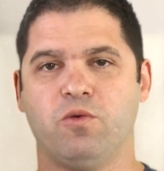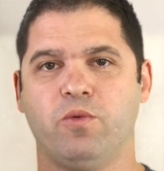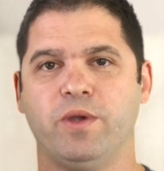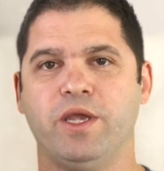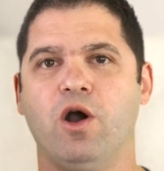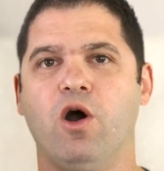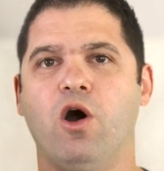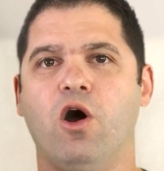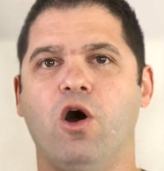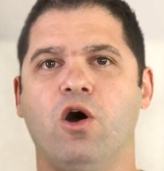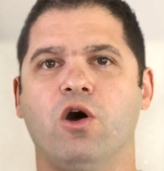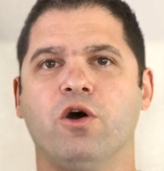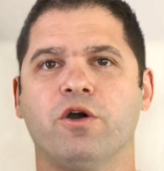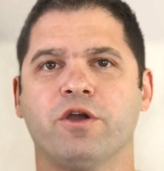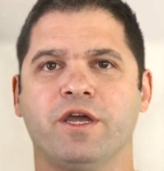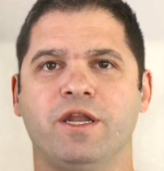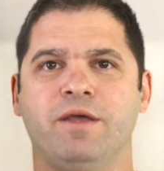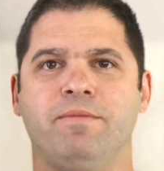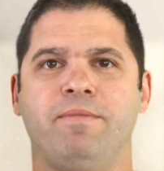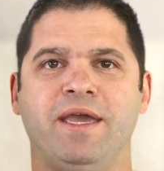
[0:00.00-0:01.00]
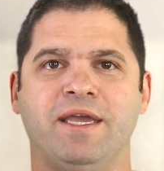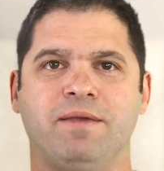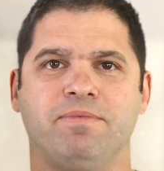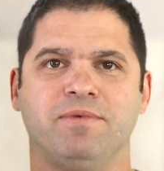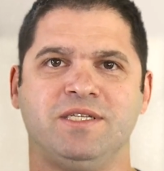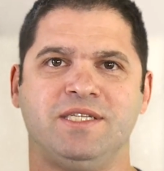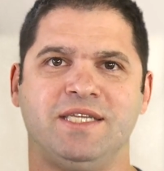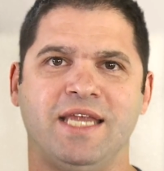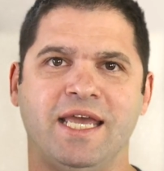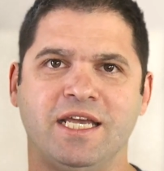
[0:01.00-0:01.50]
we all are gonna make
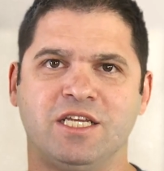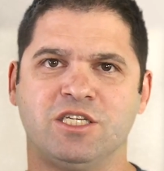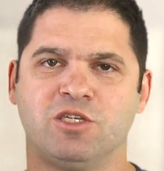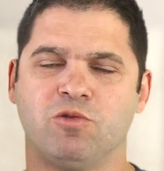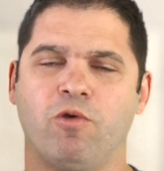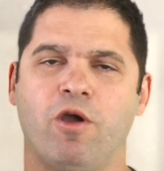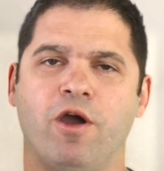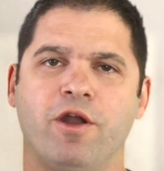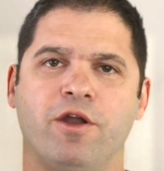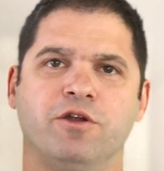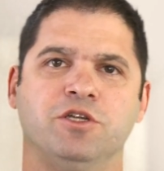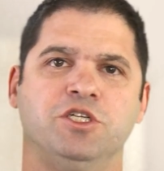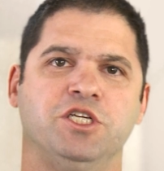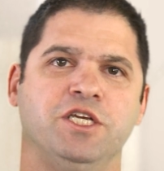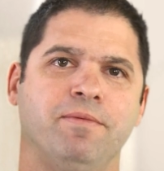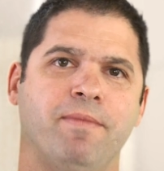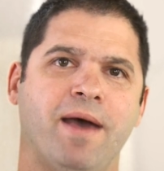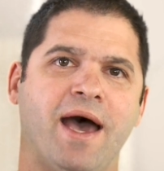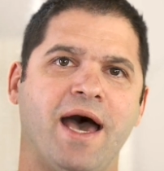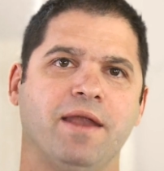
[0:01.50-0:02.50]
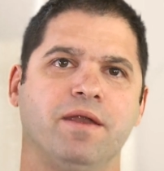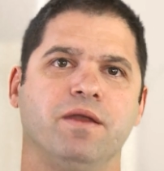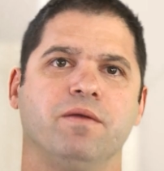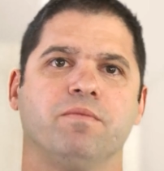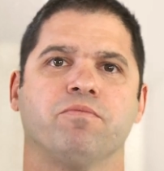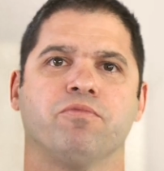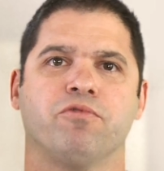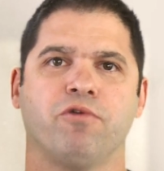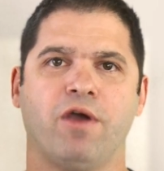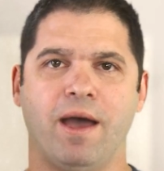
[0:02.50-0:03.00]
mistakes throughout our GMAT
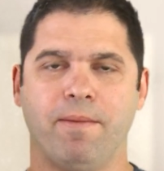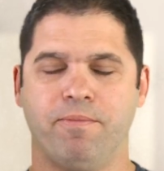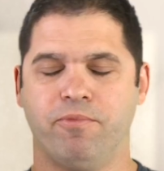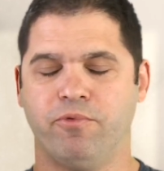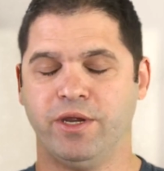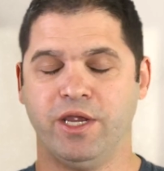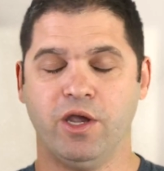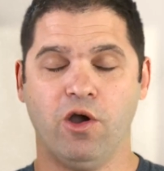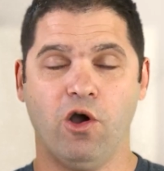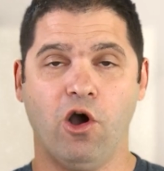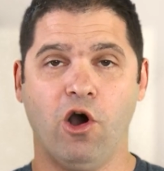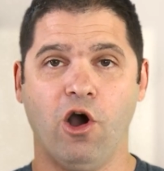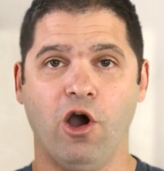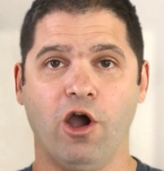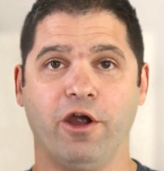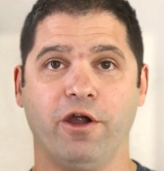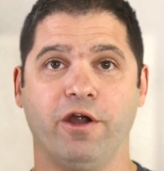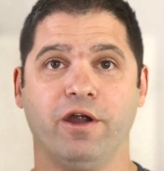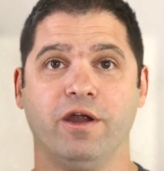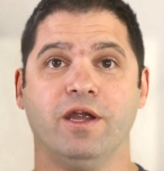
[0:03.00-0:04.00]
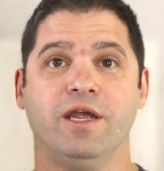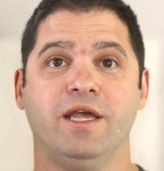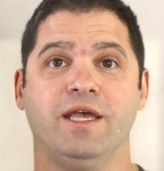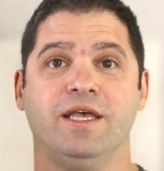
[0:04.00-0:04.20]
prep, we are.